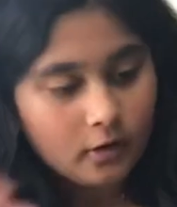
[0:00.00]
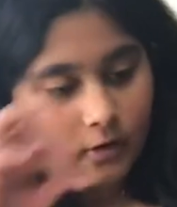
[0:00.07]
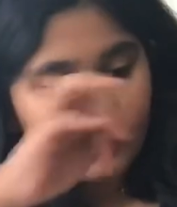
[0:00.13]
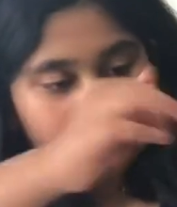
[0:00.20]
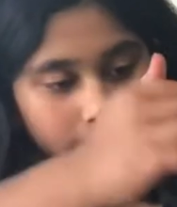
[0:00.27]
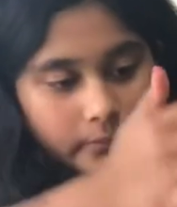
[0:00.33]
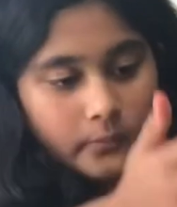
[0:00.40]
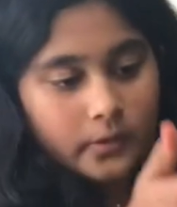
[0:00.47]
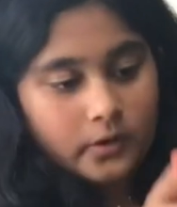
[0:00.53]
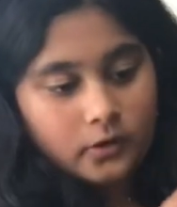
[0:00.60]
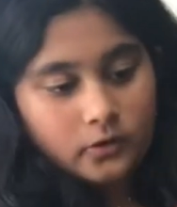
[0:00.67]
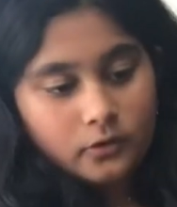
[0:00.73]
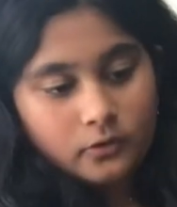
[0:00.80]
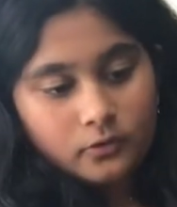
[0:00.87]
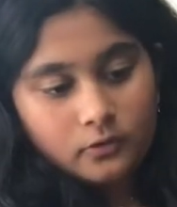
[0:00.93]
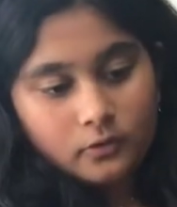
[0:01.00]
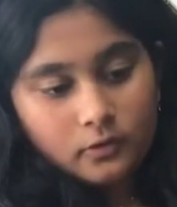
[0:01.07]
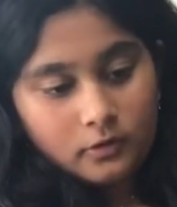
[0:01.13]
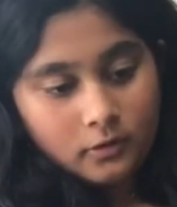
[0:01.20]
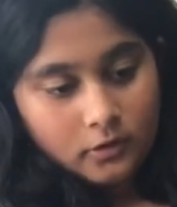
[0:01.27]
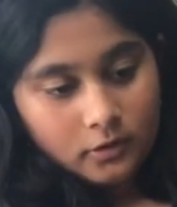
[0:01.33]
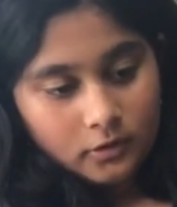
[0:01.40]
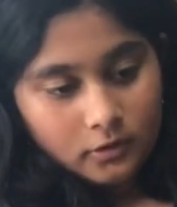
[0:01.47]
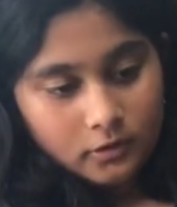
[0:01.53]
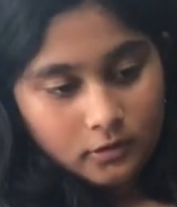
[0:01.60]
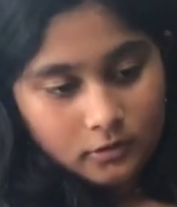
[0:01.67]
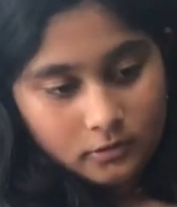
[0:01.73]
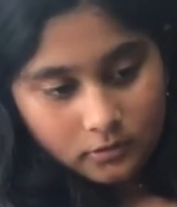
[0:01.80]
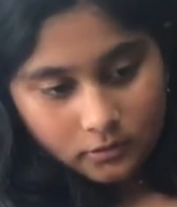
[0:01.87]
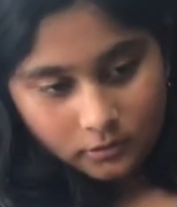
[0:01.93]
But when you
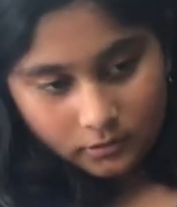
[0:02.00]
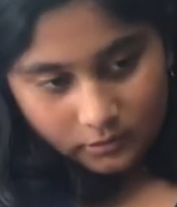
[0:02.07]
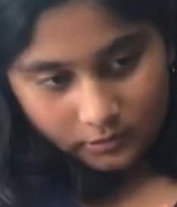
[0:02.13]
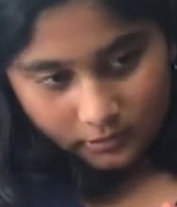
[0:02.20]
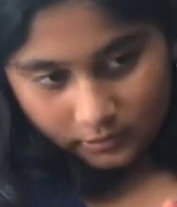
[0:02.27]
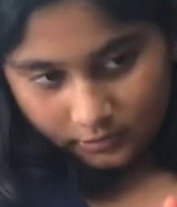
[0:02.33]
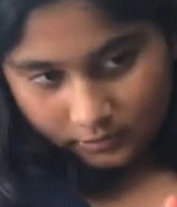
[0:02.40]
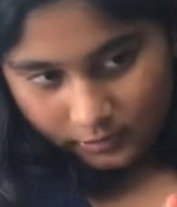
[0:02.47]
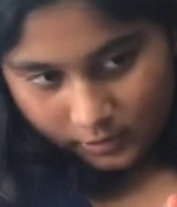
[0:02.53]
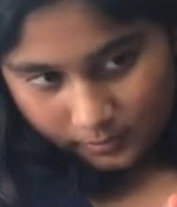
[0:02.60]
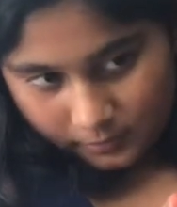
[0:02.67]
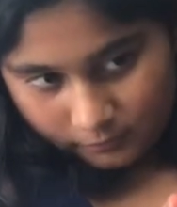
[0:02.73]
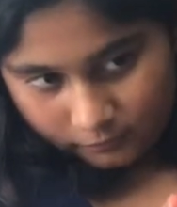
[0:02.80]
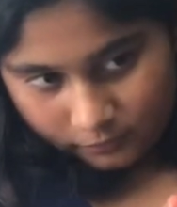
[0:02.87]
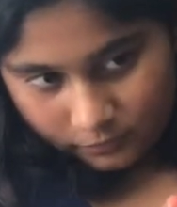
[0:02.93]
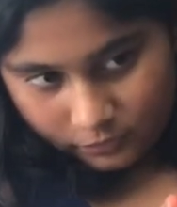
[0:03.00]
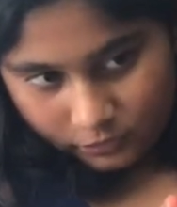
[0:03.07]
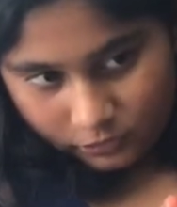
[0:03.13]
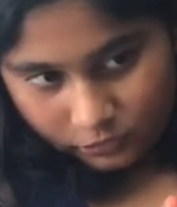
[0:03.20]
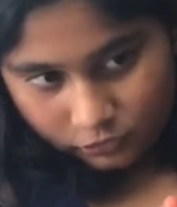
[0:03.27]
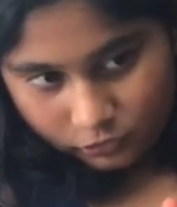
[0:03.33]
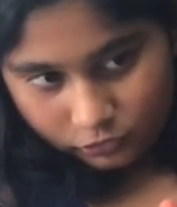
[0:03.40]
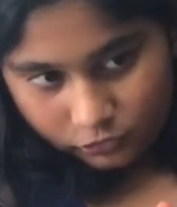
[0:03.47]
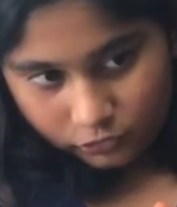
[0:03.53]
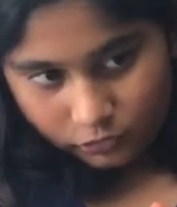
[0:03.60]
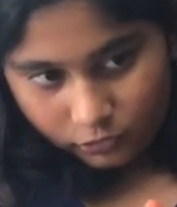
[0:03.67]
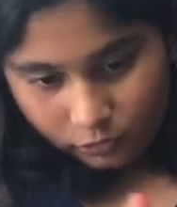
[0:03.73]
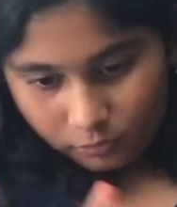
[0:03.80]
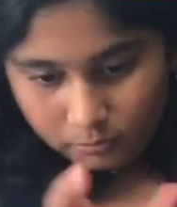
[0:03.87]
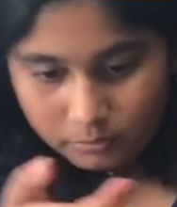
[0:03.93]
get a dab of dish
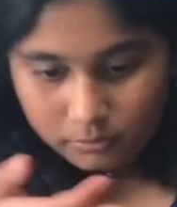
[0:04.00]
soap,